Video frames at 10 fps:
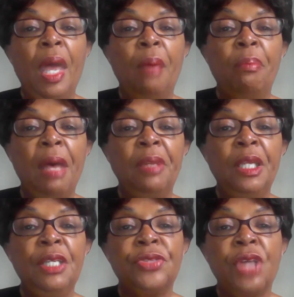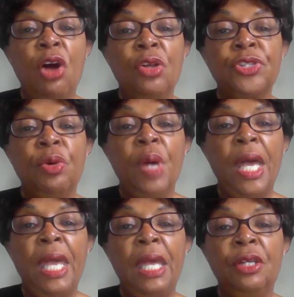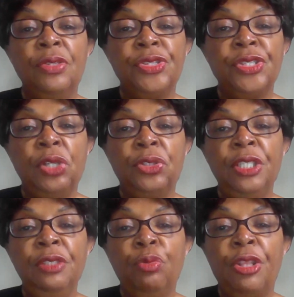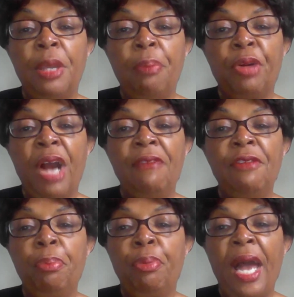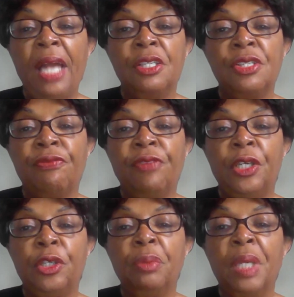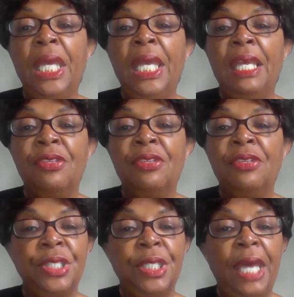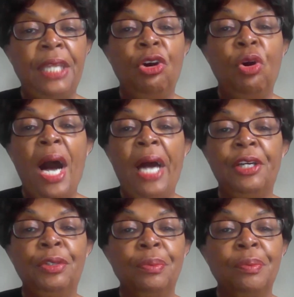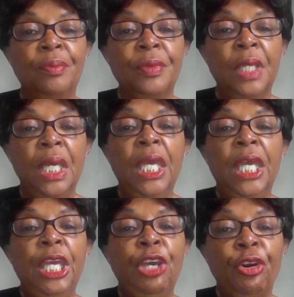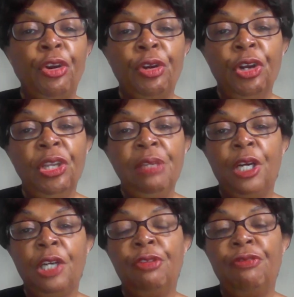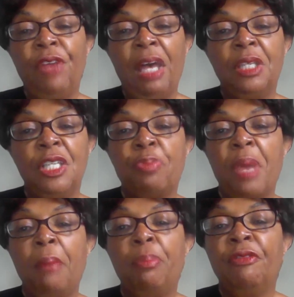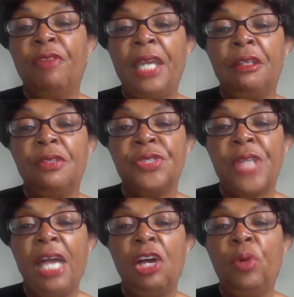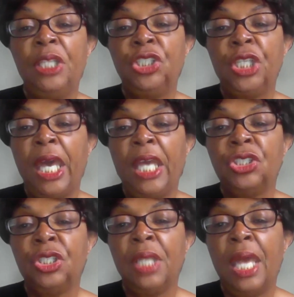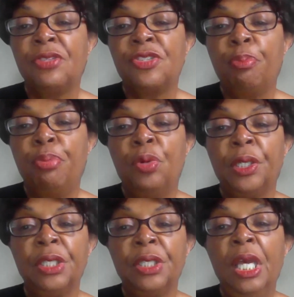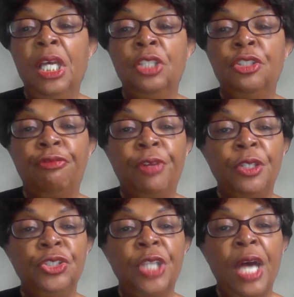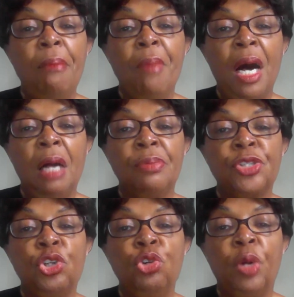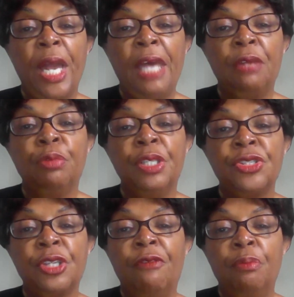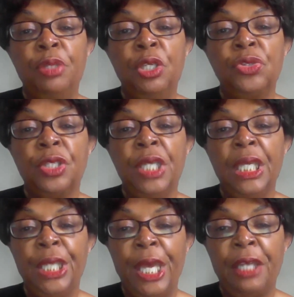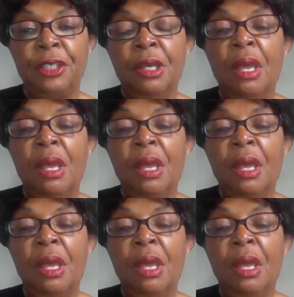Pamela is also a consultant with a private practice firm in Cincinnati, Ohio. In her early work with families, Pam provided psychoeducation and support to first-time moms who were at risk of abuse and neglect,